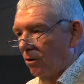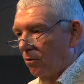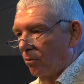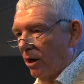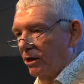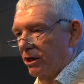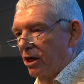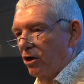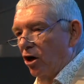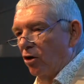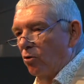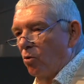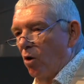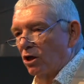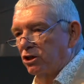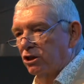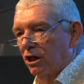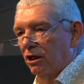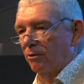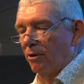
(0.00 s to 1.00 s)
When they're not
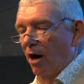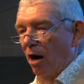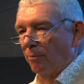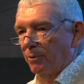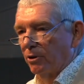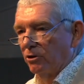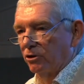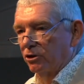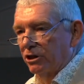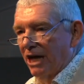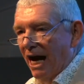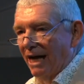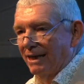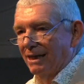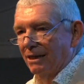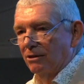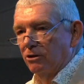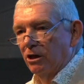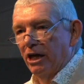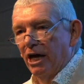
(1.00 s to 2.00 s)
washing up and
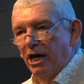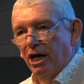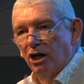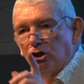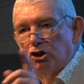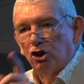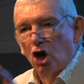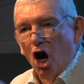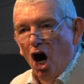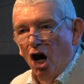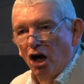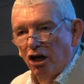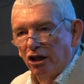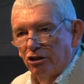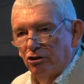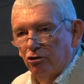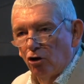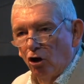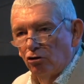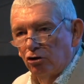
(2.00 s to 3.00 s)
tidying, they're
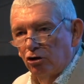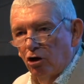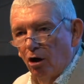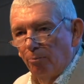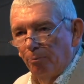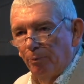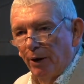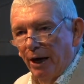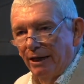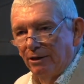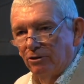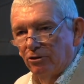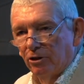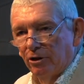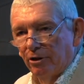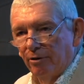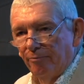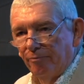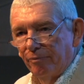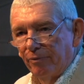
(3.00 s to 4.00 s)
joys, don't complain to
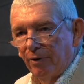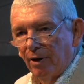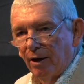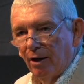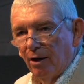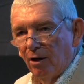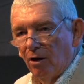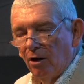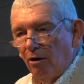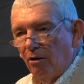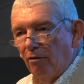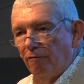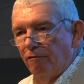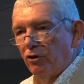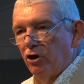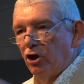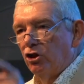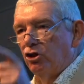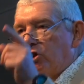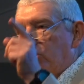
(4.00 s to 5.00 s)
them.
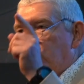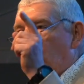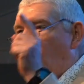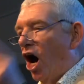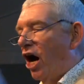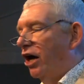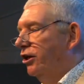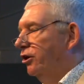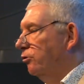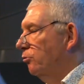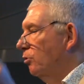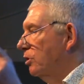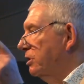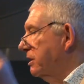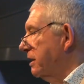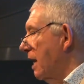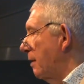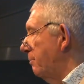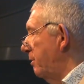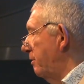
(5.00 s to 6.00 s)
For the joy that was
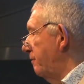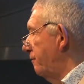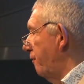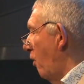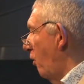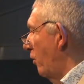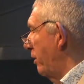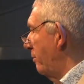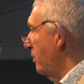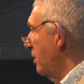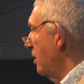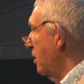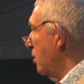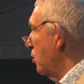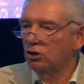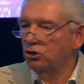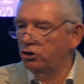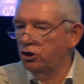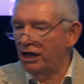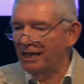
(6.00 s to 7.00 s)
set before him,
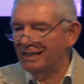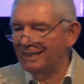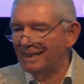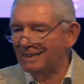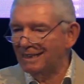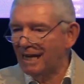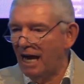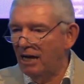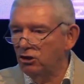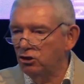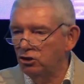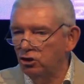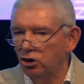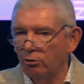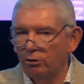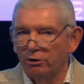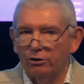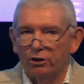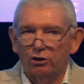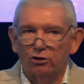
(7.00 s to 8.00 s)
Jesus
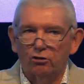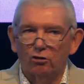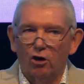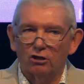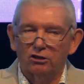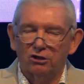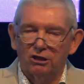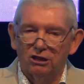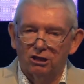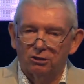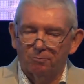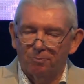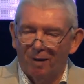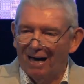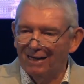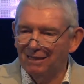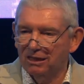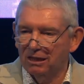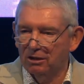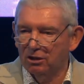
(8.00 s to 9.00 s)
endured the cross,
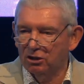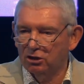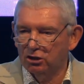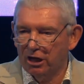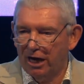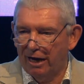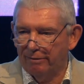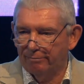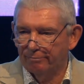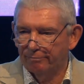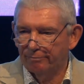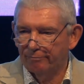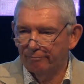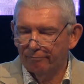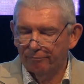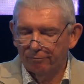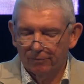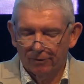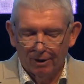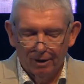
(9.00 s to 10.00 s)
despising the shame.
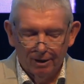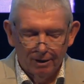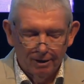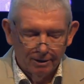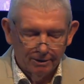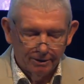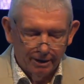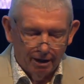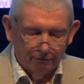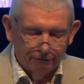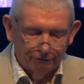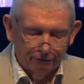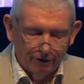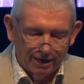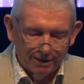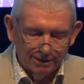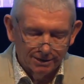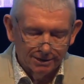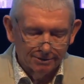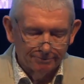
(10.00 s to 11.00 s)
Now,
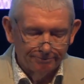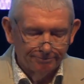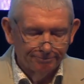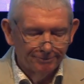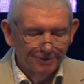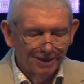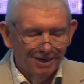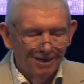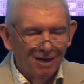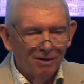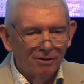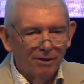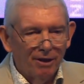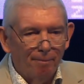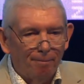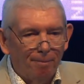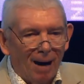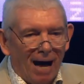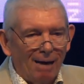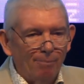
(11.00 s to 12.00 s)
friends,
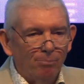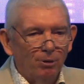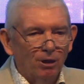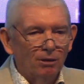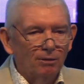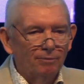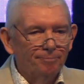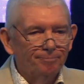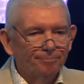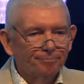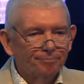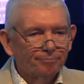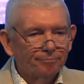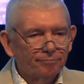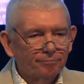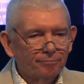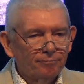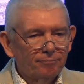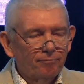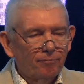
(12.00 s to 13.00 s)
the Bible
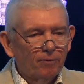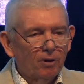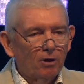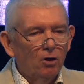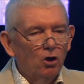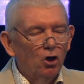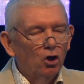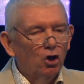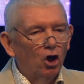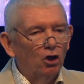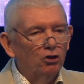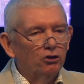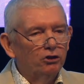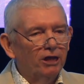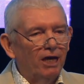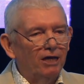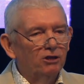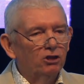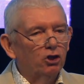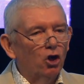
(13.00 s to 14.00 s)

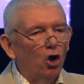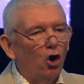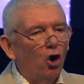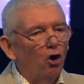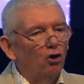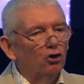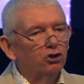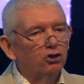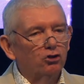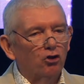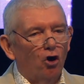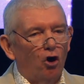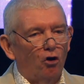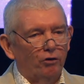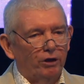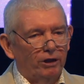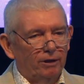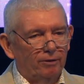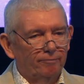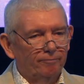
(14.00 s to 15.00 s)
contains the whole
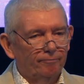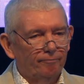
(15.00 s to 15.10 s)
story.